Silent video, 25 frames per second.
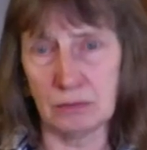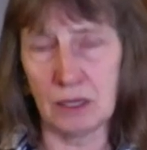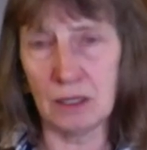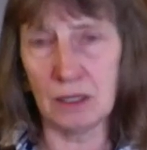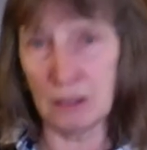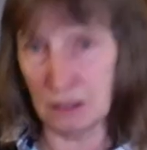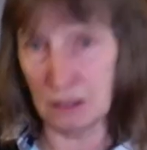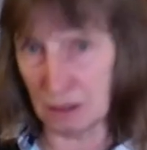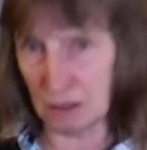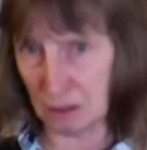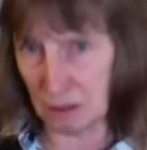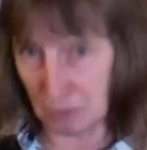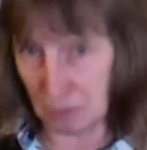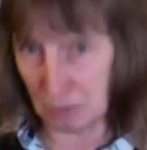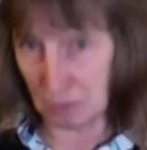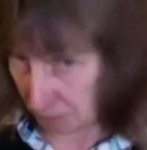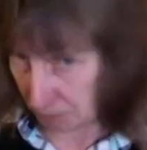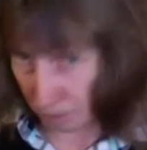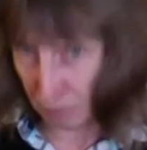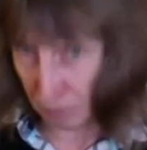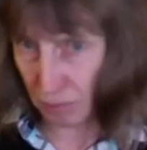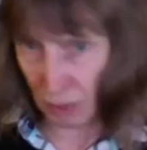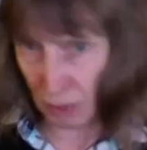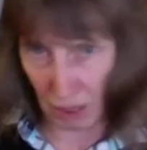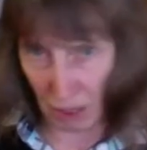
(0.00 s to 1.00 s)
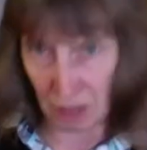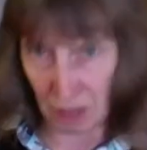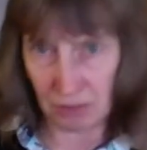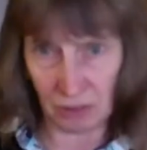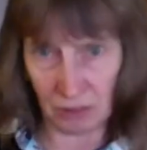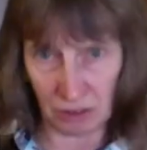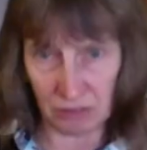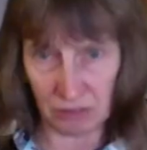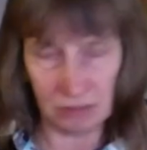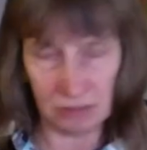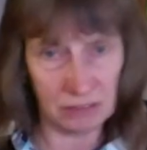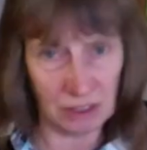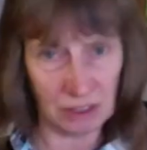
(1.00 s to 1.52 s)
um,
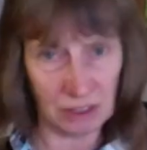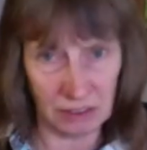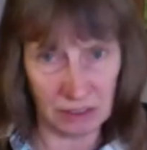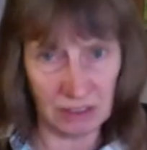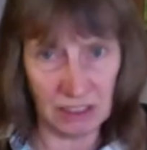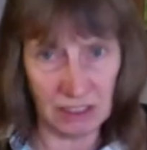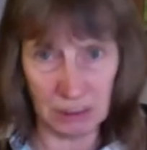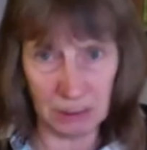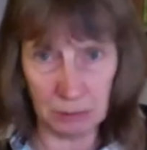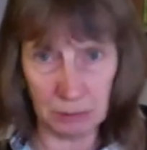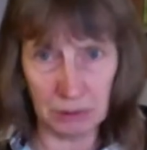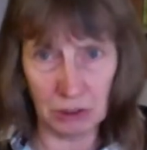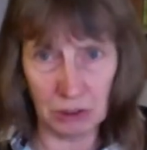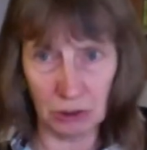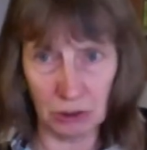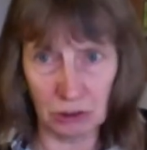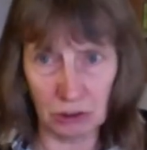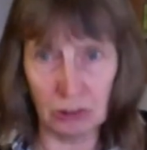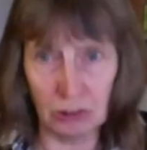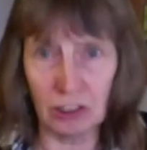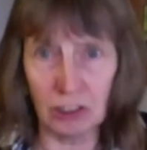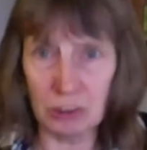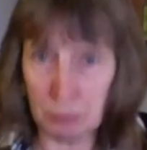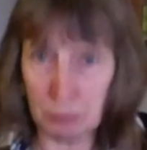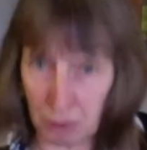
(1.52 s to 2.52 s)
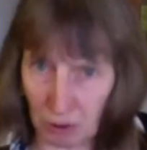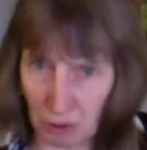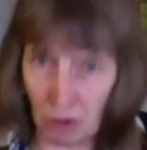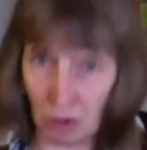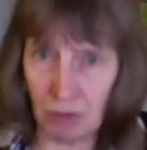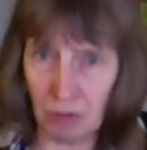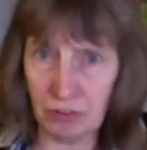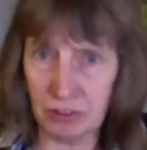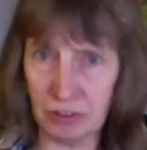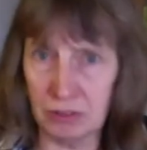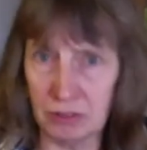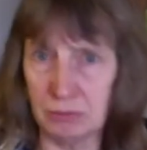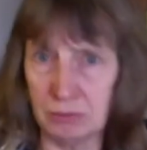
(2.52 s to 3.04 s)
that that need to be got across. But
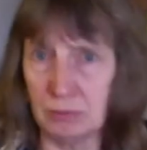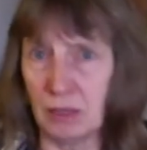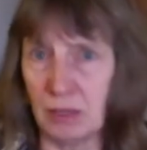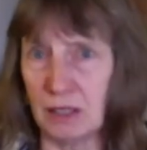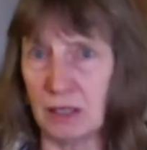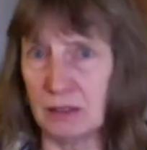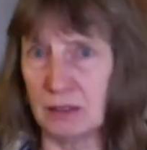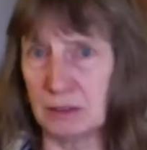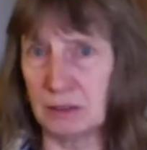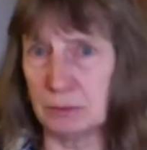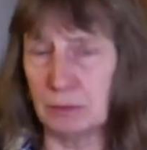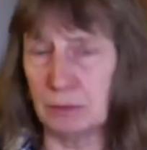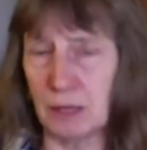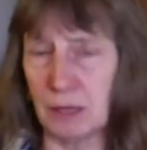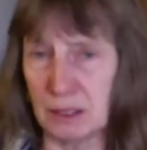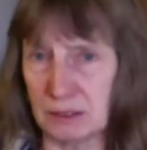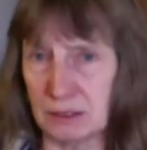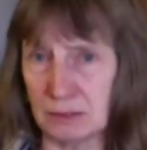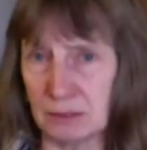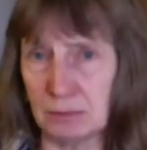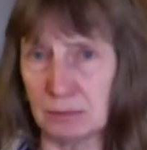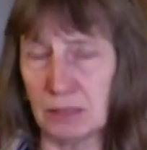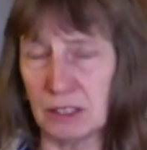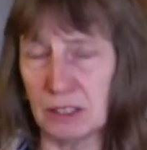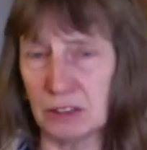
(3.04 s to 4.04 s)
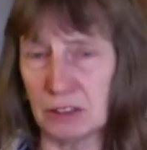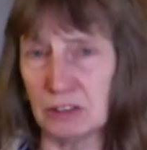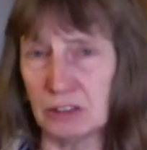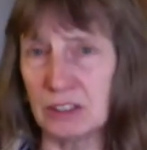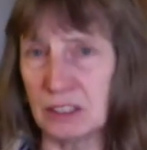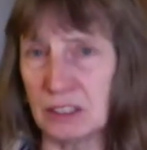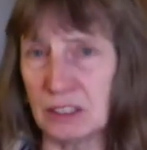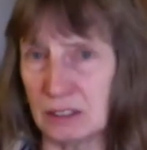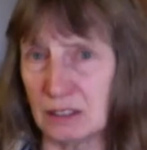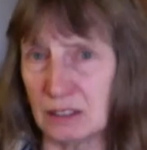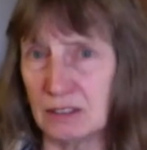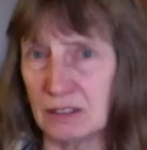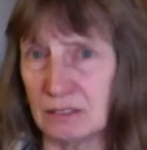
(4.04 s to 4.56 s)
often, my, my, Michael
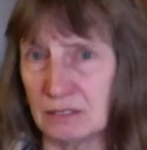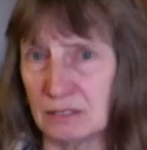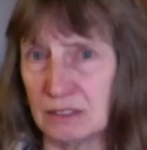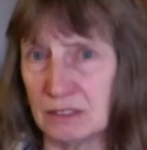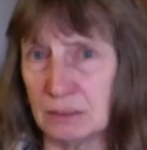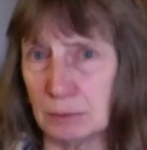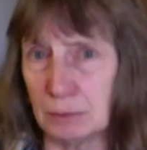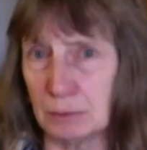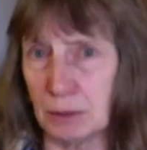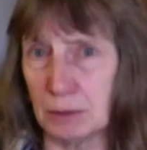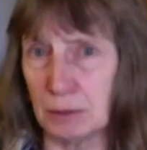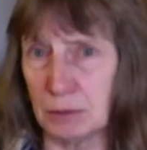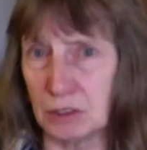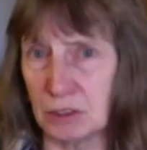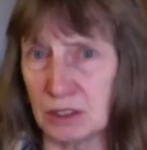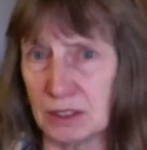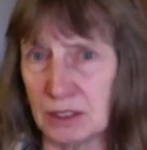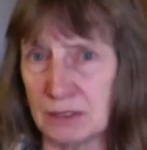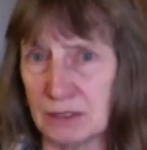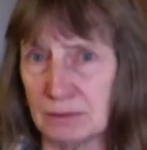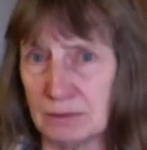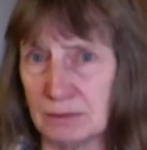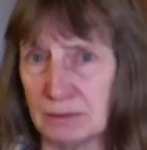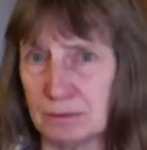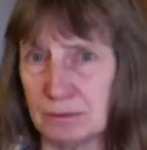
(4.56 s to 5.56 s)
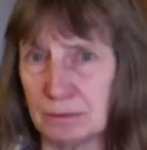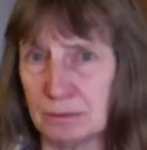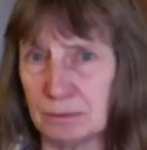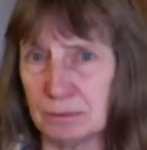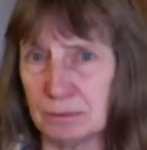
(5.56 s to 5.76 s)
did the diplomacy.